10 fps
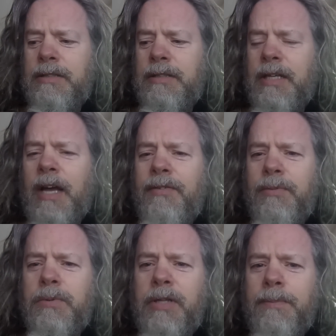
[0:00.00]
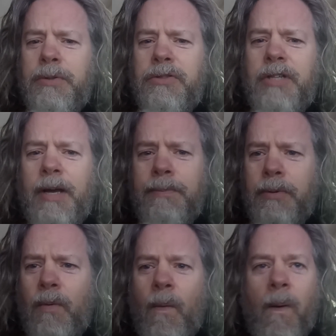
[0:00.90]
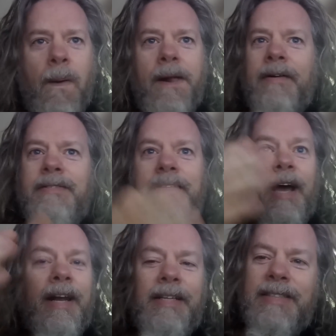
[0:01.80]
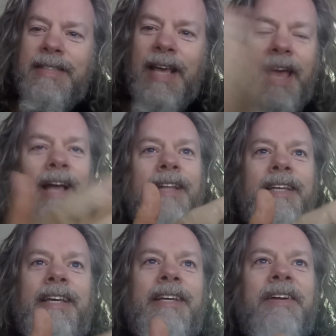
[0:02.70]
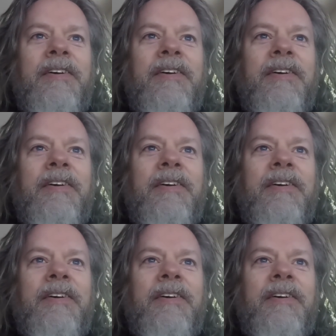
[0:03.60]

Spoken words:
guy from Shepherd's Chapel. Died exactly